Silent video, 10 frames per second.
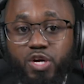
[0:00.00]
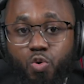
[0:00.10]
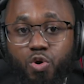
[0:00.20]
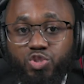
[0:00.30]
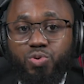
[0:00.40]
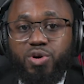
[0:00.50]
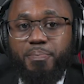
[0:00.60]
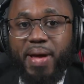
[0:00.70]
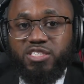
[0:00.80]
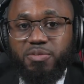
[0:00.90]
Core 2
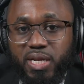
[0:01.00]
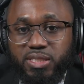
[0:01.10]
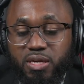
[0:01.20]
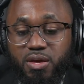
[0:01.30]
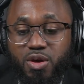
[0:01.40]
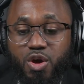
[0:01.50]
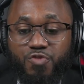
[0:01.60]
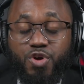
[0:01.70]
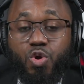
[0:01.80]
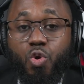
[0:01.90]
compatibility.
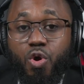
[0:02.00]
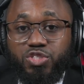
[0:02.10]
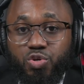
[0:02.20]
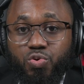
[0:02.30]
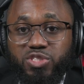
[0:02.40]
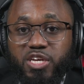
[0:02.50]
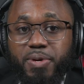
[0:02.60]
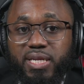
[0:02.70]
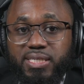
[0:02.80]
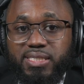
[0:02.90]
For Core 2,
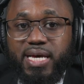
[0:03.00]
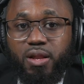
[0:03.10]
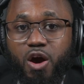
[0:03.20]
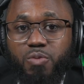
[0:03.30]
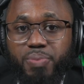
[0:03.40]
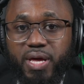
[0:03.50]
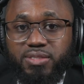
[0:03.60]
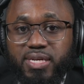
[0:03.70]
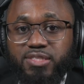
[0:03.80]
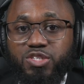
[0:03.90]
typically set long
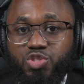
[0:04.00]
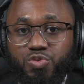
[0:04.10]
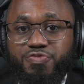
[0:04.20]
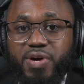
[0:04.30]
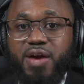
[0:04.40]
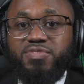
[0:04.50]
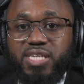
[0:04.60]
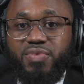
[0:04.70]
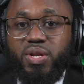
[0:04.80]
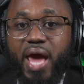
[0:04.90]
pins, that's the 2, 5,
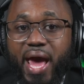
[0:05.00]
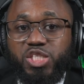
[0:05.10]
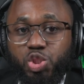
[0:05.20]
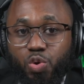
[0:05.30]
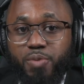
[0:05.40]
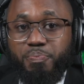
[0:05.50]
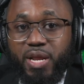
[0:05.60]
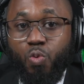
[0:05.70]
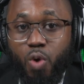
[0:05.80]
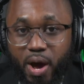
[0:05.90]
7, and short
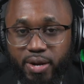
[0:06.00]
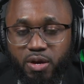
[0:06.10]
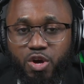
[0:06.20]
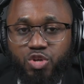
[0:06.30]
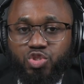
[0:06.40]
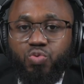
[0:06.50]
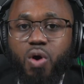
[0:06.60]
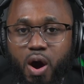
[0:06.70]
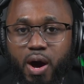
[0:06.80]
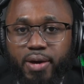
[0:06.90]
pin 1 to
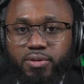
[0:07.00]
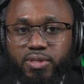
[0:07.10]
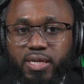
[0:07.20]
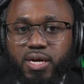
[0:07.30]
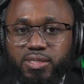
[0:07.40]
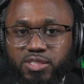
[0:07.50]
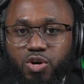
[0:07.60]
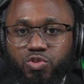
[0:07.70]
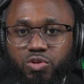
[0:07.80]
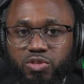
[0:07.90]
on, then
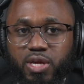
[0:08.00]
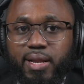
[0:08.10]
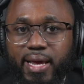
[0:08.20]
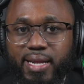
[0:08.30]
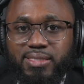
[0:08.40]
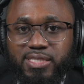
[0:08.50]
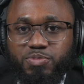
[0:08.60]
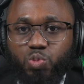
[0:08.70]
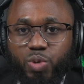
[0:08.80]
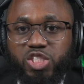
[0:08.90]
consult the latest DIP
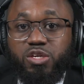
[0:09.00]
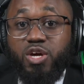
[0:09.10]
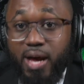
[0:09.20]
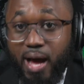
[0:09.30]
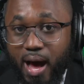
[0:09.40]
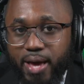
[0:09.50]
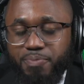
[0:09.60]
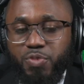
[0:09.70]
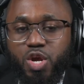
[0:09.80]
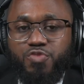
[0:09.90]
switch guide
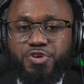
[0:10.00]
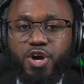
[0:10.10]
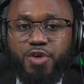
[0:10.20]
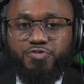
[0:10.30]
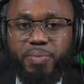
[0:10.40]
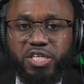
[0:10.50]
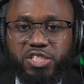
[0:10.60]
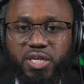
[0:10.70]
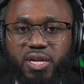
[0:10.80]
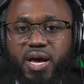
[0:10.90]
for
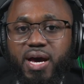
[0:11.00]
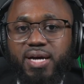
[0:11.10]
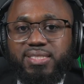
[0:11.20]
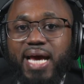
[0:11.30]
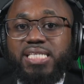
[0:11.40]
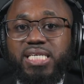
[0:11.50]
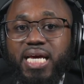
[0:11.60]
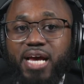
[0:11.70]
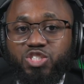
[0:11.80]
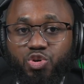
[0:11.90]
confirmation. Attach the
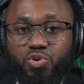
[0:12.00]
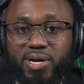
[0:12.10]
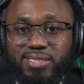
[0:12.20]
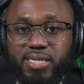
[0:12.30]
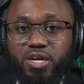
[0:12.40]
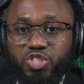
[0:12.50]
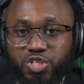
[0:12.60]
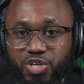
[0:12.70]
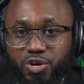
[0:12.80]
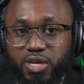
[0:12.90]
external antenna
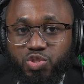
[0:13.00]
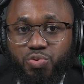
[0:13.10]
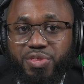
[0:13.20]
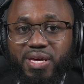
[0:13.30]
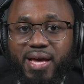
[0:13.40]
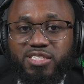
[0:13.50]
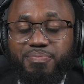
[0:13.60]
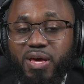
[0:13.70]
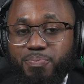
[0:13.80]
securely to the SMA